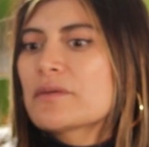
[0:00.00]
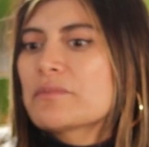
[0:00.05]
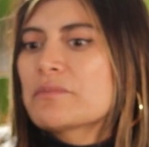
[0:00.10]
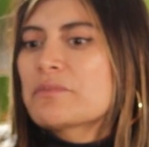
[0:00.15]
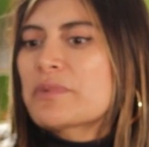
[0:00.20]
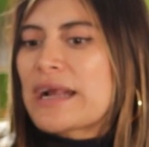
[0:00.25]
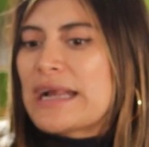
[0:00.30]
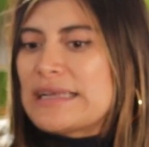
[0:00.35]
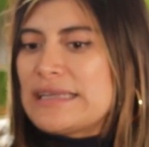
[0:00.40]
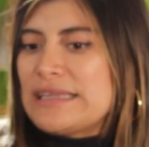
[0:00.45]

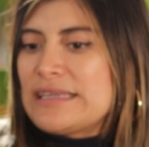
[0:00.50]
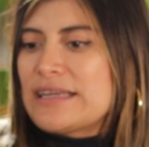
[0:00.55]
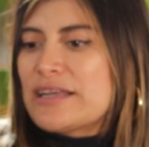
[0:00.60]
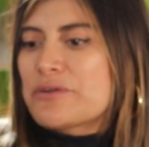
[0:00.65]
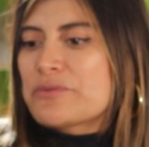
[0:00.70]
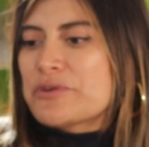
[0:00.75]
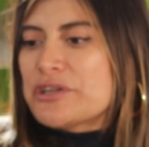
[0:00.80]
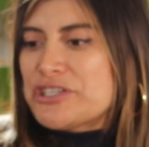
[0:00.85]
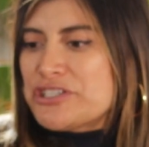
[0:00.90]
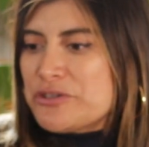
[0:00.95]
branding
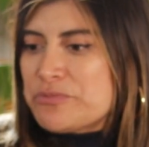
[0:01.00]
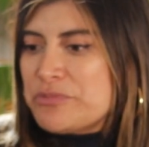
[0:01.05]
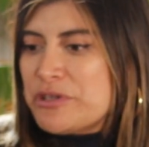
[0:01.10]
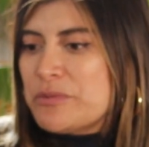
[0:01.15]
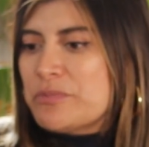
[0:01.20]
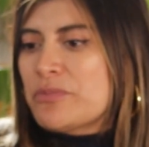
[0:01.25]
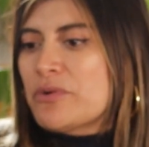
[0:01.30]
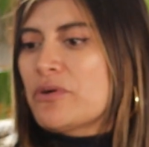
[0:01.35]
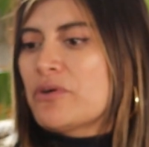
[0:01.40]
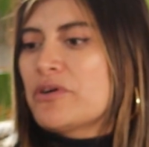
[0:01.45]
and reaching
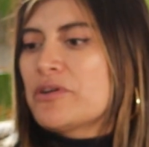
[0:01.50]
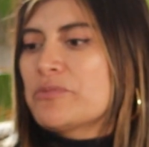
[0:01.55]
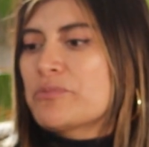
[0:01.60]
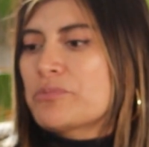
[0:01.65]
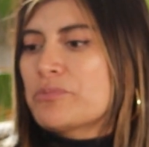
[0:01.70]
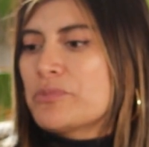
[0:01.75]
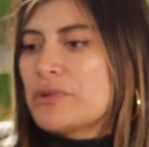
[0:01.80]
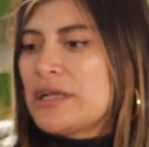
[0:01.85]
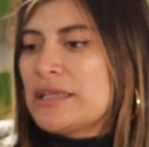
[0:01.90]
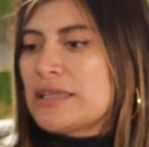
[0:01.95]
people
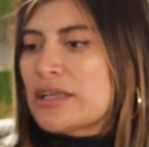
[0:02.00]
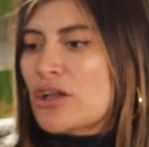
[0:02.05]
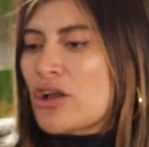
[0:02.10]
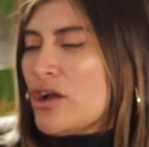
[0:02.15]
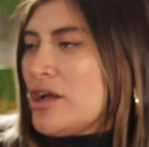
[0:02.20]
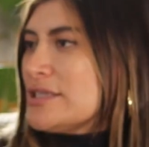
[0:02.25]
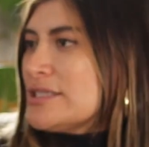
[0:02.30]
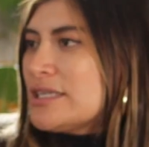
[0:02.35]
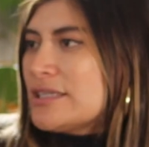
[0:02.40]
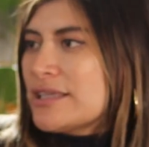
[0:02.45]
and the
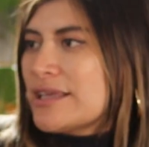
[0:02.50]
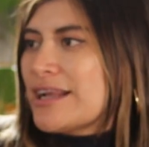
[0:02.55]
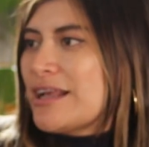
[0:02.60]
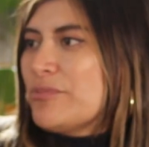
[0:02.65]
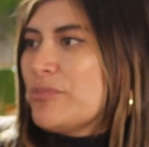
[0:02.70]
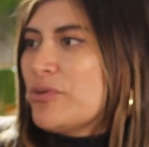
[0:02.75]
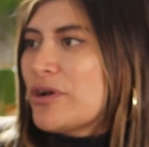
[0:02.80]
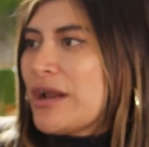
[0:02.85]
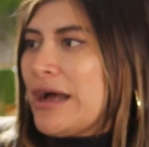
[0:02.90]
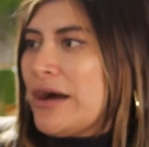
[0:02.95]
content that I
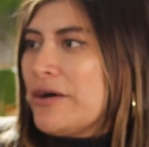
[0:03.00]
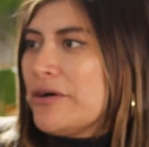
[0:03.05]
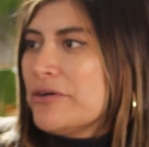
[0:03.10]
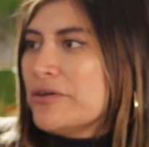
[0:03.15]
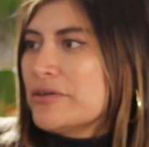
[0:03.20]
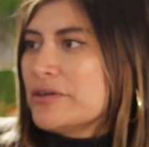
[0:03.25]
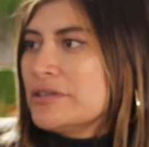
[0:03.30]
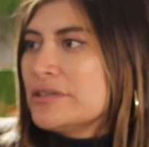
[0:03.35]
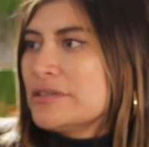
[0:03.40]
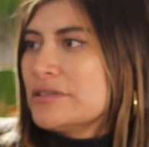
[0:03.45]
put
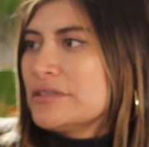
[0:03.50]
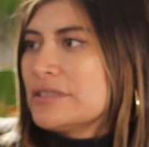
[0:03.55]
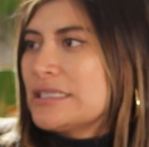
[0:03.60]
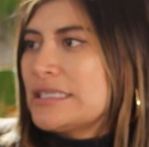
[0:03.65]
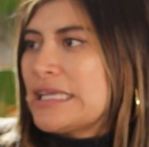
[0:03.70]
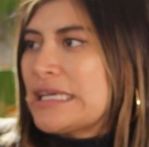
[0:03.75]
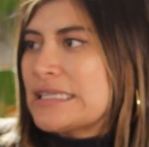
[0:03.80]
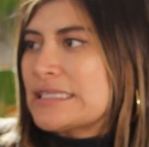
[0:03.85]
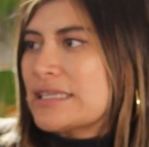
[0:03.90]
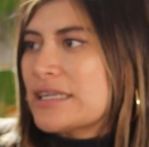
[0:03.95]
out and
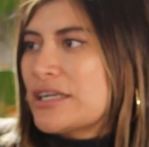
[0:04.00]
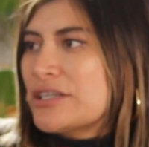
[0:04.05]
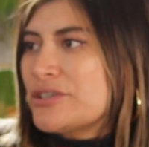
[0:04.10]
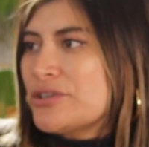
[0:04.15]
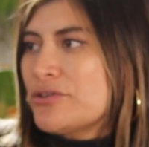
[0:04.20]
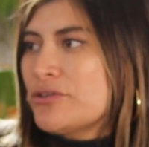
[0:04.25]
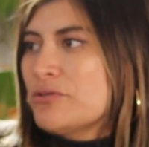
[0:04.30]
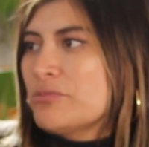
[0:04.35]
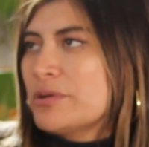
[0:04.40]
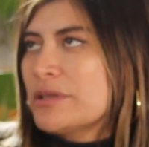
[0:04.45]
things that I
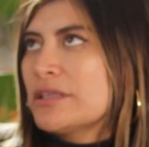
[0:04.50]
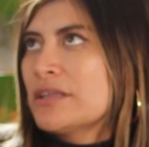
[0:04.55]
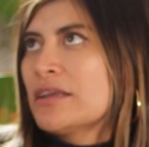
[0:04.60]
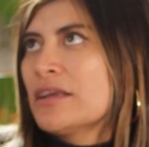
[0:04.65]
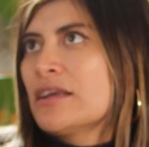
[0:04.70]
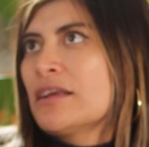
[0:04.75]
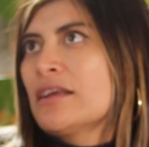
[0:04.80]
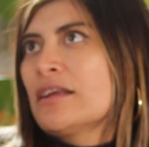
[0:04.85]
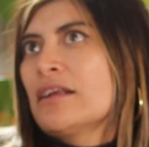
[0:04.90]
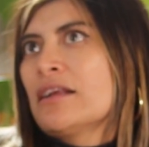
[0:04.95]
do. But
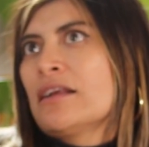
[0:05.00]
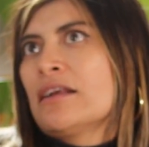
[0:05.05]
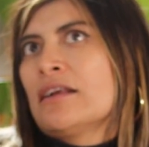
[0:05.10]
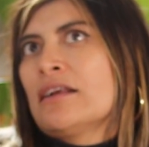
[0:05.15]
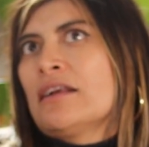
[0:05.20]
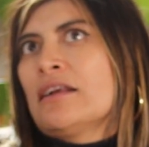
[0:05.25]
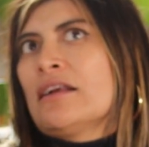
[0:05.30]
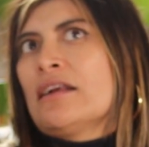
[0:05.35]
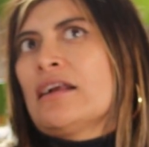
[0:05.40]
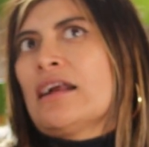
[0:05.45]

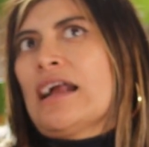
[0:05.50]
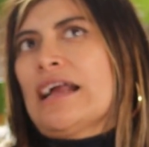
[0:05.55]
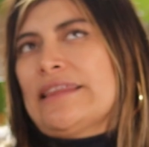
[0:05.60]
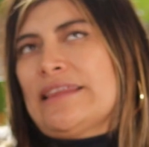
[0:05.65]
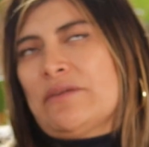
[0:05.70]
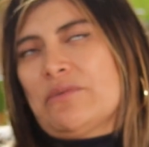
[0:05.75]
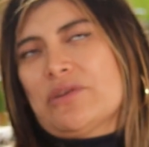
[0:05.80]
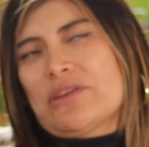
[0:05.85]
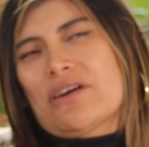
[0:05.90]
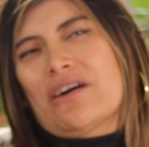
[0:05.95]
I
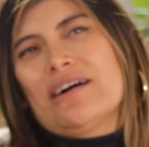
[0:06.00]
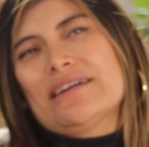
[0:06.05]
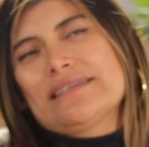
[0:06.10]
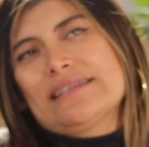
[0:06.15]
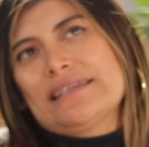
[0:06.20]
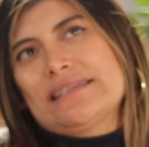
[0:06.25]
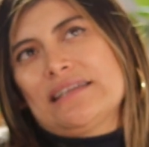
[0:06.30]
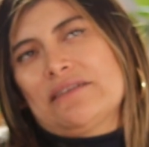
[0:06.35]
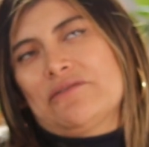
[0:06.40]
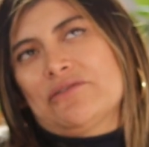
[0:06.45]
think with
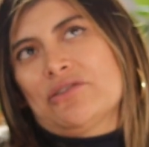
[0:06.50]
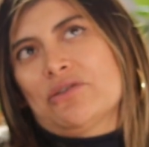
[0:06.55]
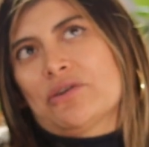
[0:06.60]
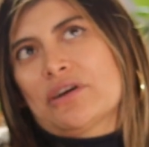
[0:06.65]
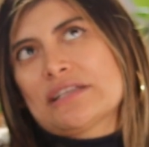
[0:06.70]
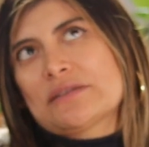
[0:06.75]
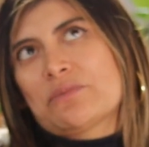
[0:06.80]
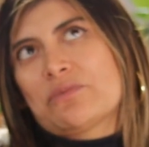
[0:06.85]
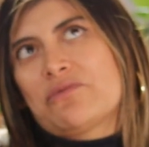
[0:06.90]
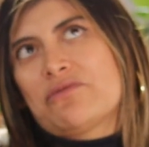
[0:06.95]
content it's different though,
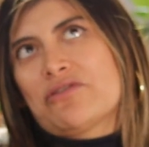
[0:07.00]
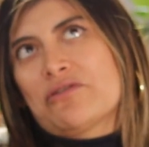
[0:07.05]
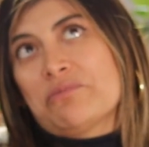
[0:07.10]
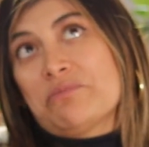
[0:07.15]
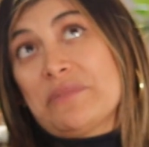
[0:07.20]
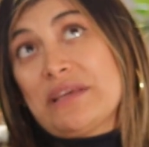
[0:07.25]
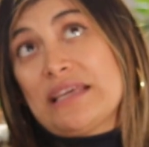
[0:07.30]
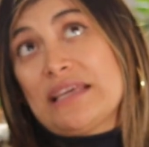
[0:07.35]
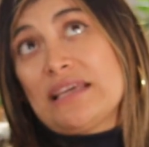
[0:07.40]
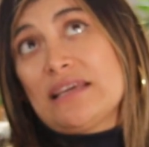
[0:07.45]
because for
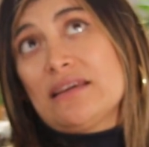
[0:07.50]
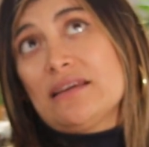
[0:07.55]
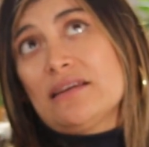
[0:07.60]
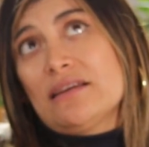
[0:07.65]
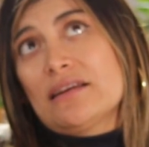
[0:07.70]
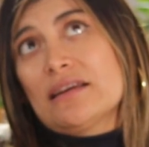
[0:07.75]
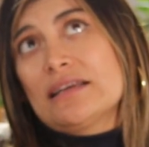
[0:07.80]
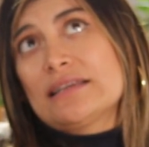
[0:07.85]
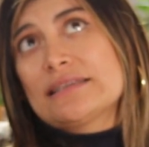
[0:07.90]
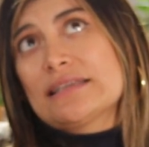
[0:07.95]

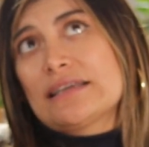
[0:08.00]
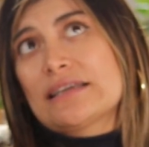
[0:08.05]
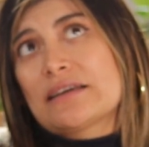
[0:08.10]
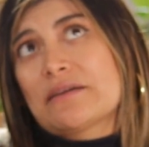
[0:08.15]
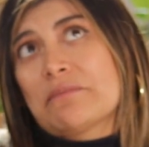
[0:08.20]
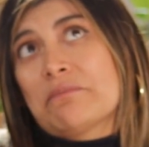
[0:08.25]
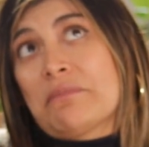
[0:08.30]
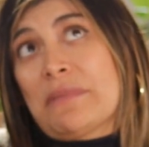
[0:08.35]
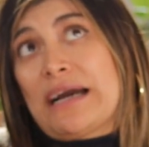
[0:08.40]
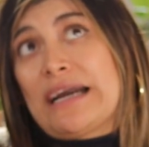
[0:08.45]
me, it's
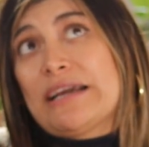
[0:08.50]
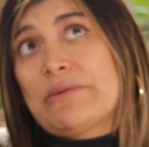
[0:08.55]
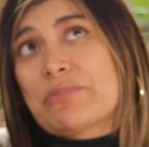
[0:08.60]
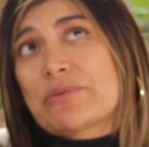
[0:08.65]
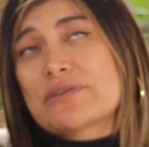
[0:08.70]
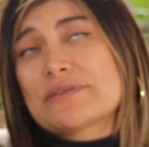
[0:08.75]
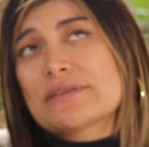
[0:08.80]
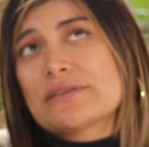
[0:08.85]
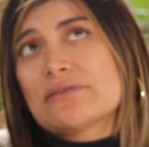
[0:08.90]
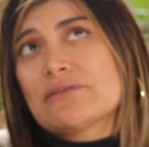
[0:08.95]
like my
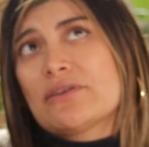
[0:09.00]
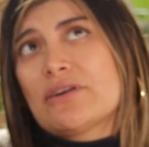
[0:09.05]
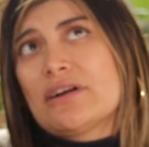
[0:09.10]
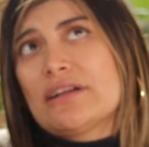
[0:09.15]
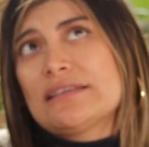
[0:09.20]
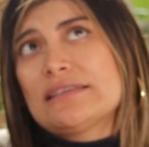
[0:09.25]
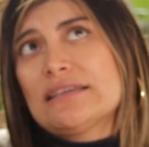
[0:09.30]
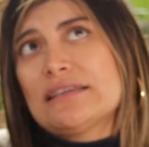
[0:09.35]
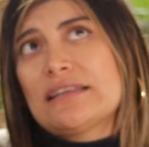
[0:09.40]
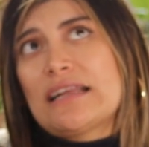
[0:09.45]
personal
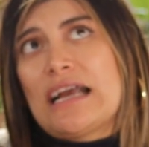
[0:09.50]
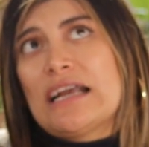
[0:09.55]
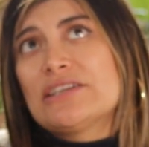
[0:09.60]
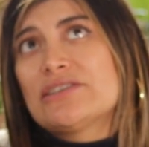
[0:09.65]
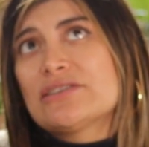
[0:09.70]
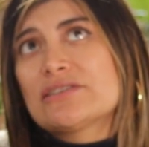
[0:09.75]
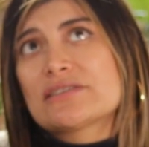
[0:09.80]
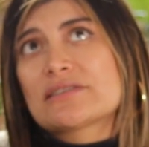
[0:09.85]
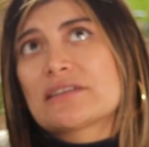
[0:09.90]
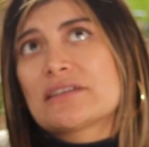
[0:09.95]
content, I
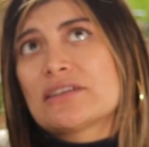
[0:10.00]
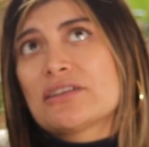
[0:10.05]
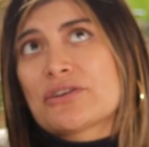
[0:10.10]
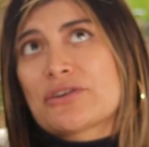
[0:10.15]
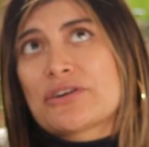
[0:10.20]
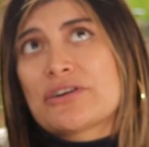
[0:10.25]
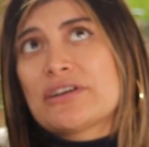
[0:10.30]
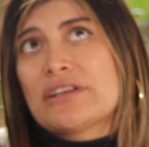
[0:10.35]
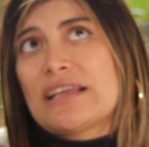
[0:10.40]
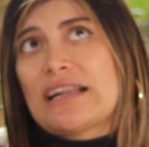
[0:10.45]
just
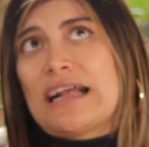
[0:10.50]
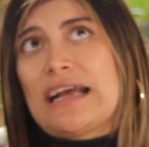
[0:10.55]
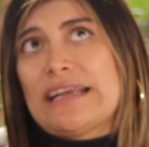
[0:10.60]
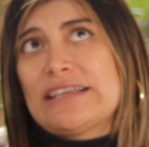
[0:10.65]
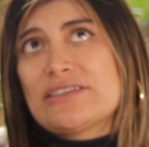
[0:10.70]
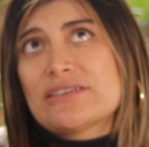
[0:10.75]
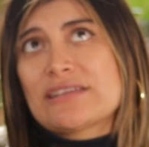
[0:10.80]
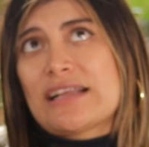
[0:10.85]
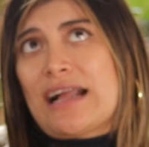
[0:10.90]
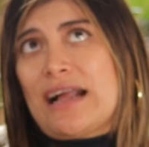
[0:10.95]
learned that I
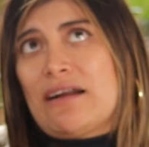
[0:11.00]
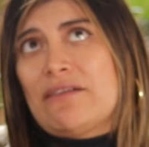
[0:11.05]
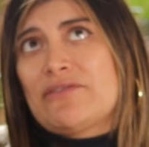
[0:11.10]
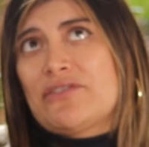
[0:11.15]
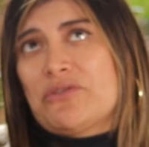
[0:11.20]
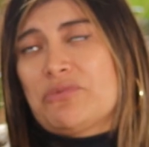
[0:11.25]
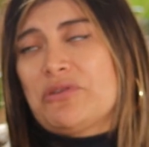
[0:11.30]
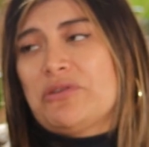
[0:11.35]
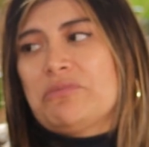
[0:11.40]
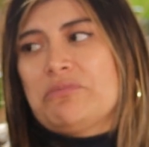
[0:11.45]
just have
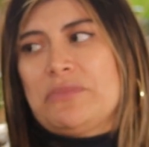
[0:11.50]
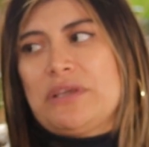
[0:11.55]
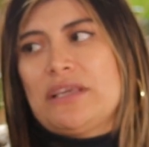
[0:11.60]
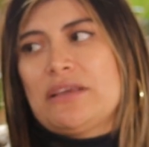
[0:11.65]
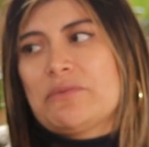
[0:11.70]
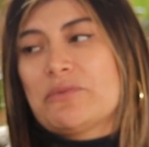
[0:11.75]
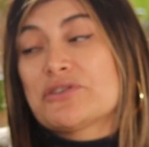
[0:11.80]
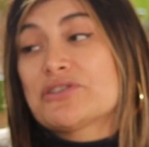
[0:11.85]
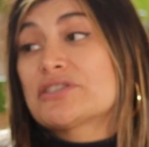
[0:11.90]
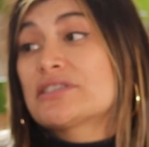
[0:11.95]
to be me,
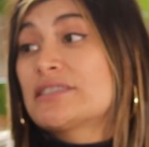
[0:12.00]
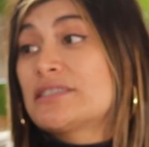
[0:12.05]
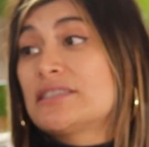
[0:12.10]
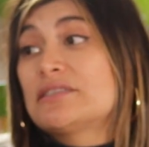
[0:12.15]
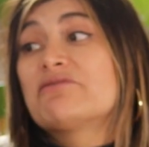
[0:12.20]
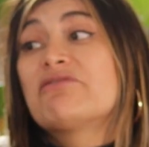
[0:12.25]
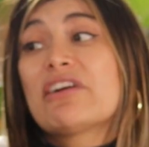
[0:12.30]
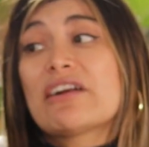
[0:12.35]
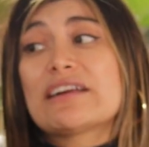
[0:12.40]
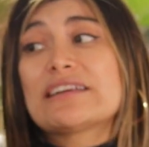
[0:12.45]
which is
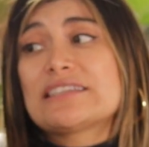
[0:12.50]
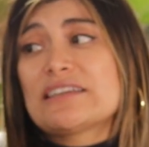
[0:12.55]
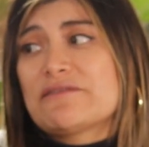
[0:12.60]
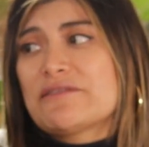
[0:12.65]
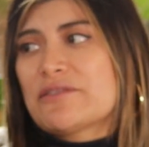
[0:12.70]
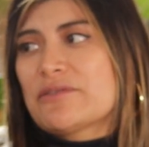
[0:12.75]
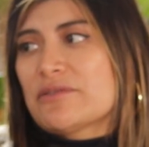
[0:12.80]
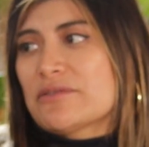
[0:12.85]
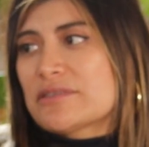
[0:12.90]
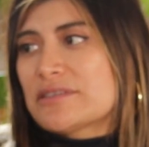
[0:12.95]
very difficult.